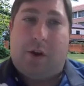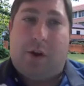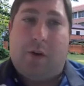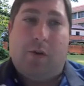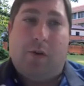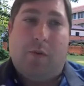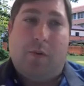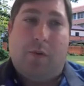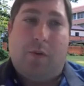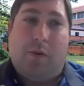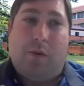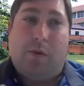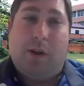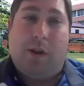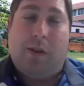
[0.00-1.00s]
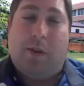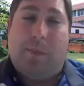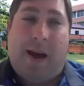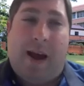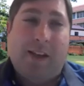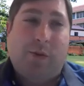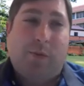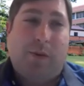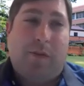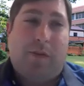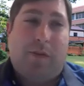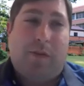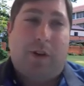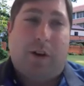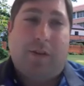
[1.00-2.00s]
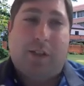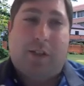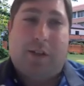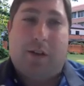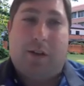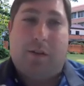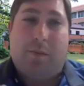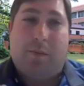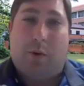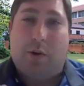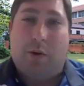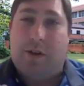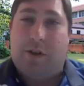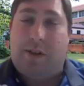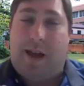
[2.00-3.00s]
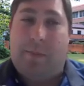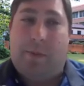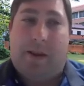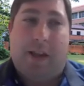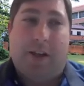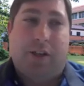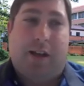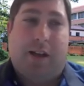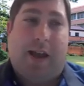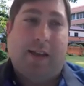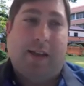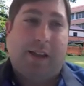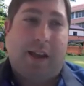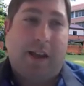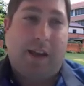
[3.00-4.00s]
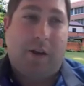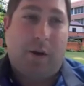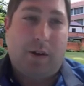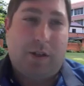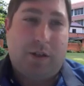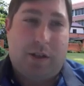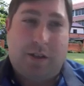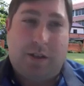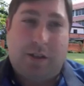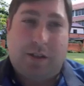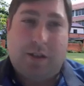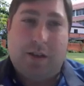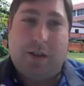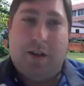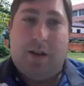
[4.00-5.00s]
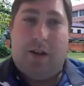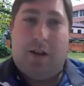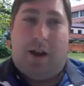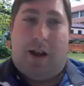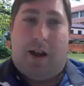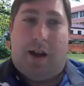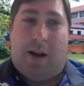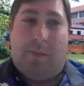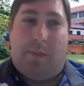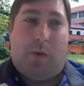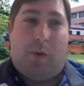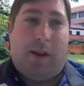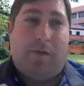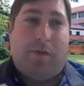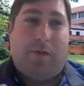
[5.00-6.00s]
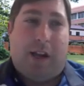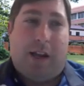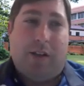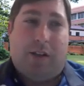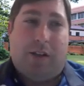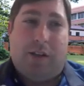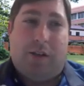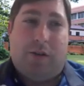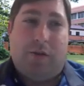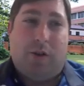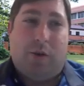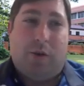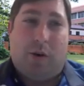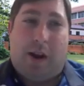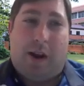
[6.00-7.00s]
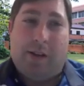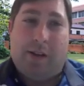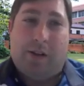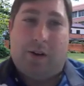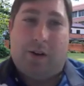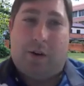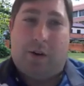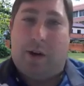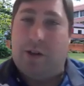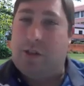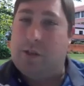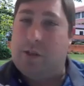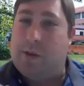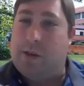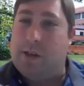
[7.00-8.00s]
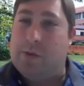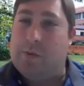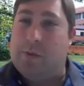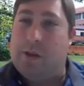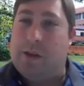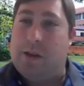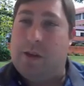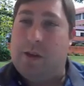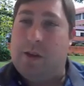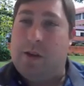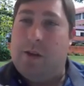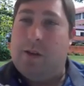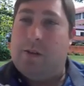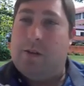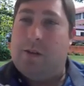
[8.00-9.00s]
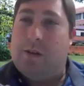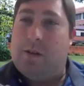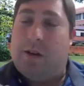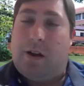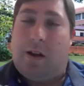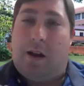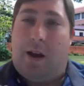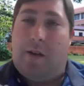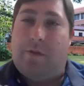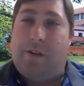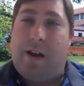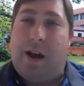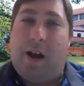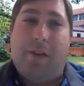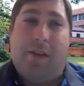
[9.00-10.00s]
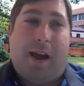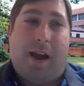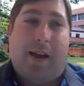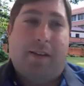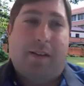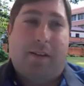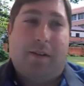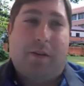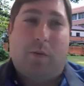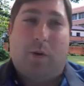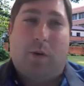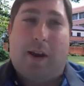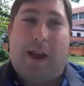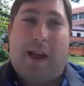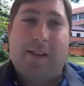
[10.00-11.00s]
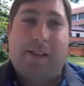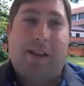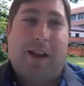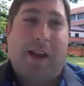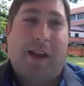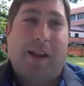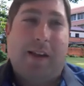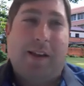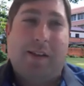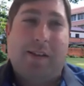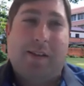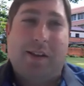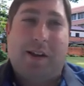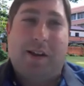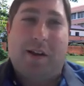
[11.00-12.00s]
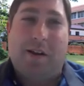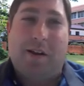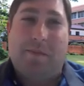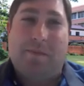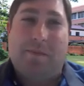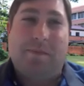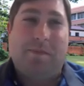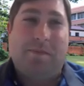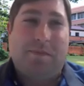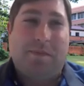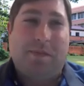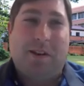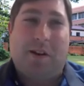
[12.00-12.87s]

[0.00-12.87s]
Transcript: So in the past, we have called this portion of the application essay questions, but we have changed it to short answer questions because we have found that the word essay is, can